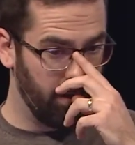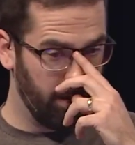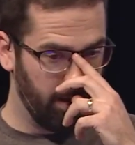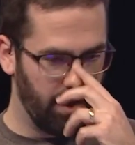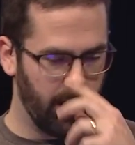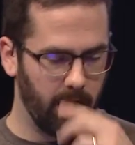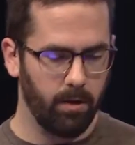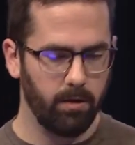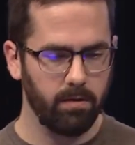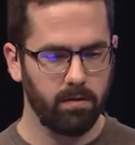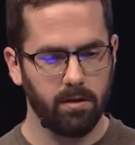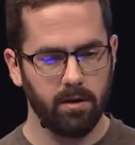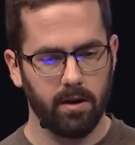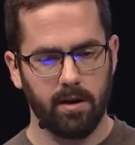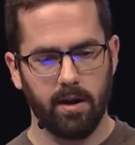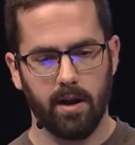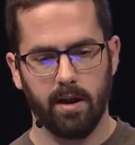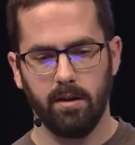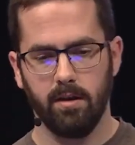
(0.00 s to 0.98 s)
However,
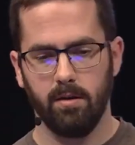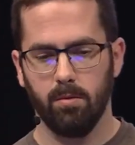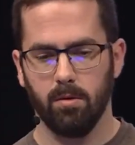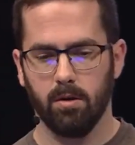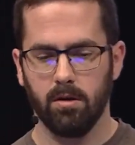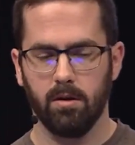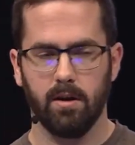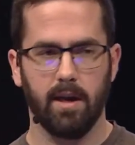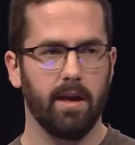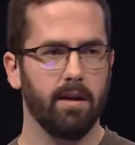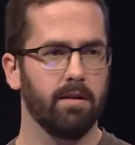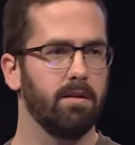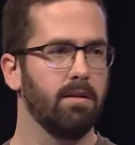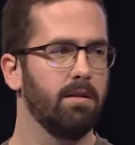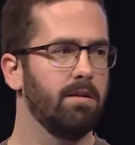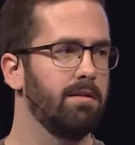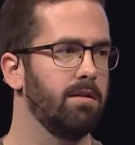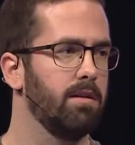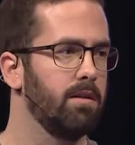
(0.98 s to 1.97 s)
that anyone
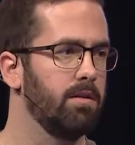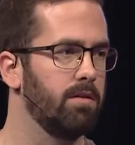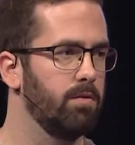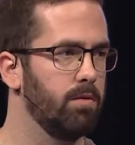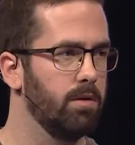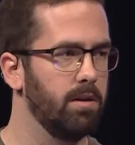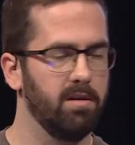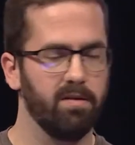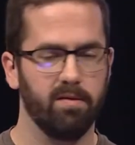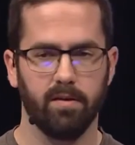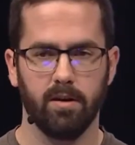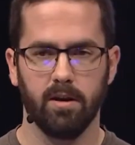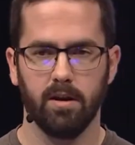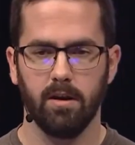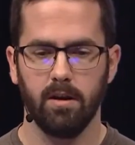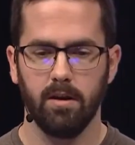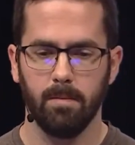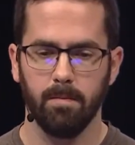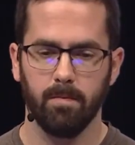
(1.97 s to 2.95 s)
access is really
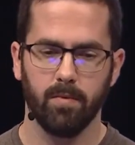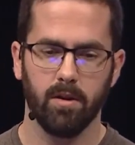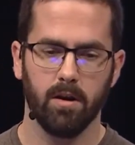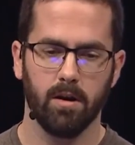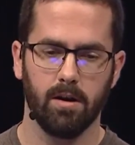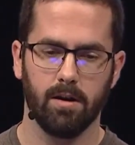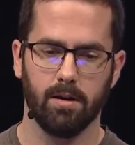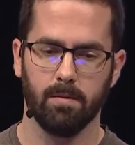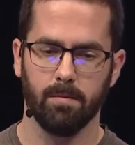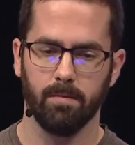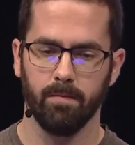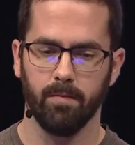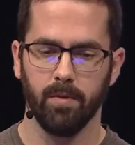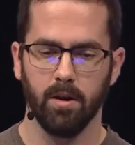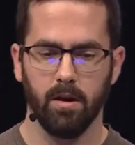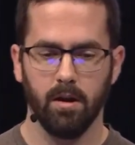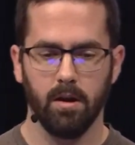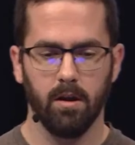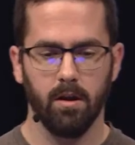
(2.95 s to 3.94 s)
finicky and
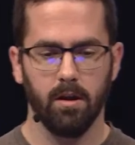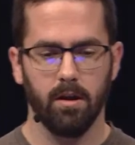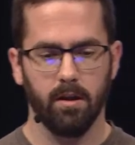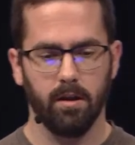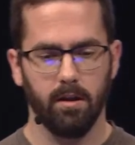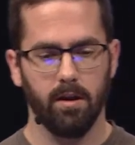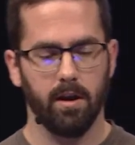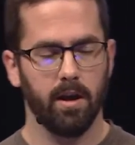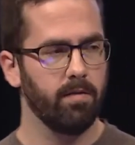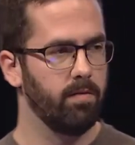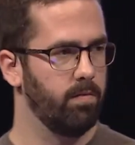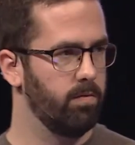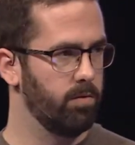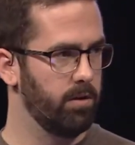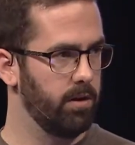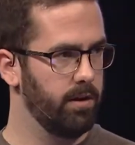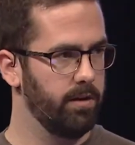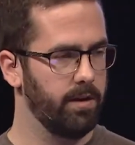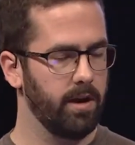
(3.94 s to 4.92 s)

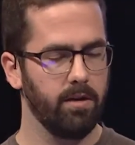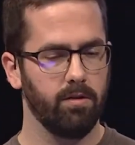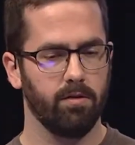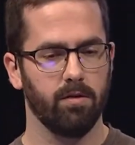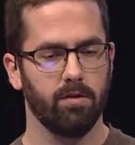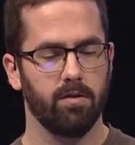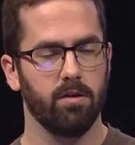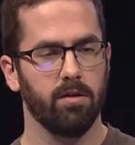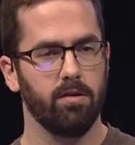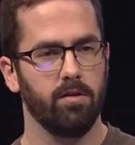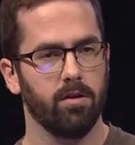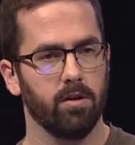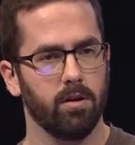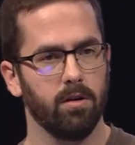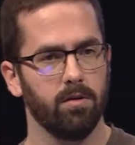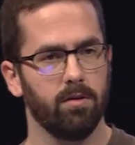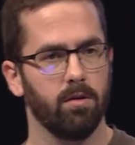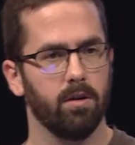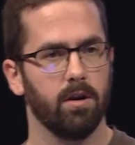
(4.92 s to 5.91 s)
really dangerous because you can
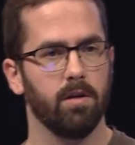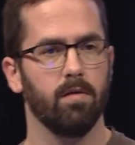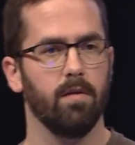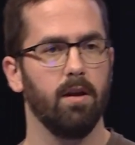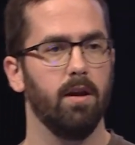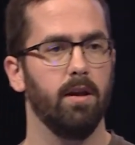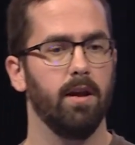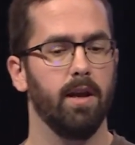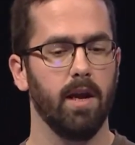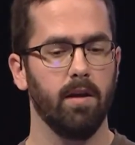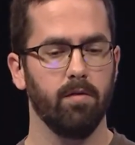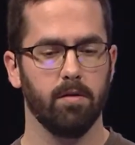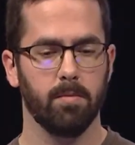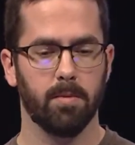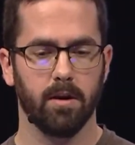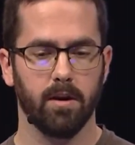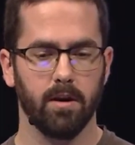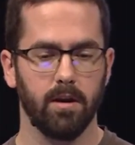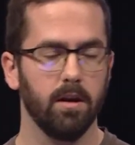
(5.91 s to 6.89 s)
also give
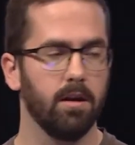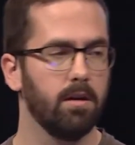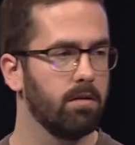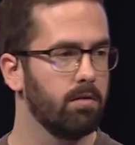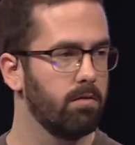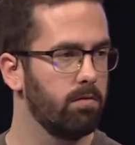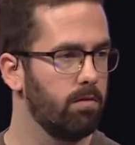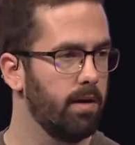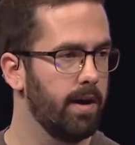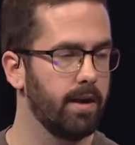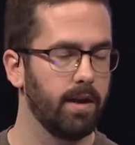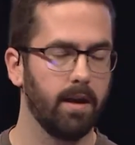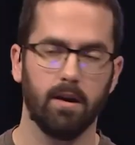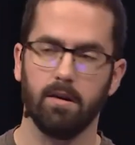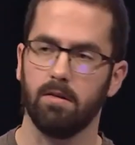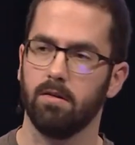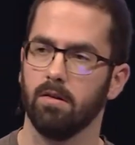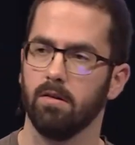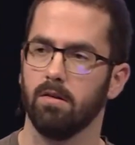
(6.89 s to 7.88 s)
everybody write
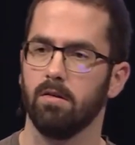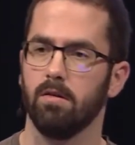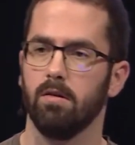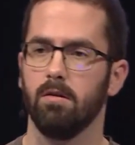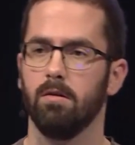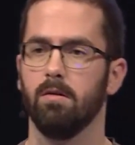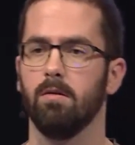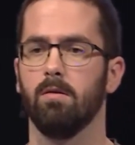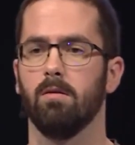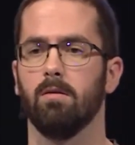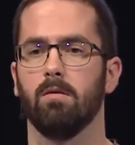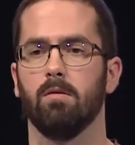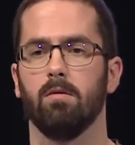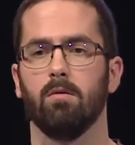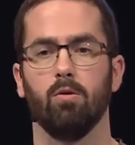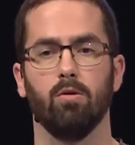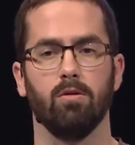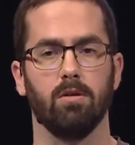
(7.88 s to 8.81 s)
access or